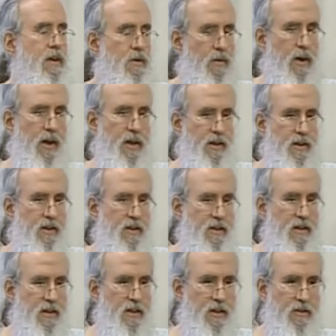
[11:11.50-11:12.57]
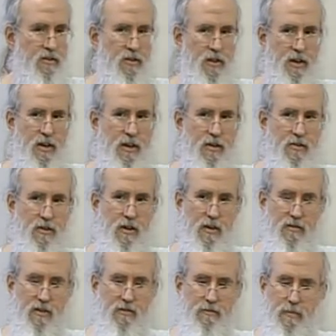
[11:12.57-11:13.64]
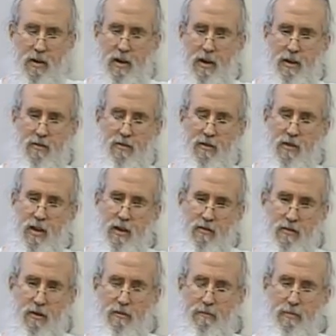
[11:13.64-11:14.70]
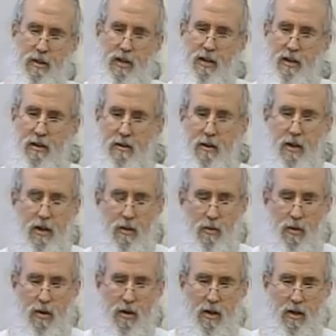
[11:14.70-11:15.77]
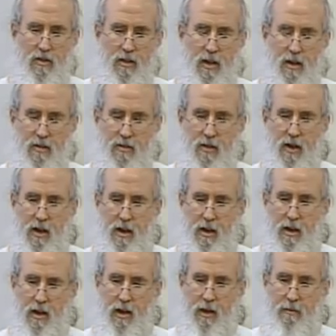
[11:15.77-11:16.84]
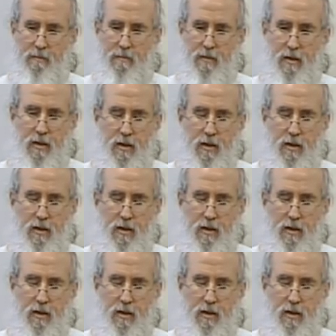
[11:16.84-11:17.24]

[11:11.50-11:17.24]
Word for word: Right. So it is. You have these moths, and they sort of blend in with they they um,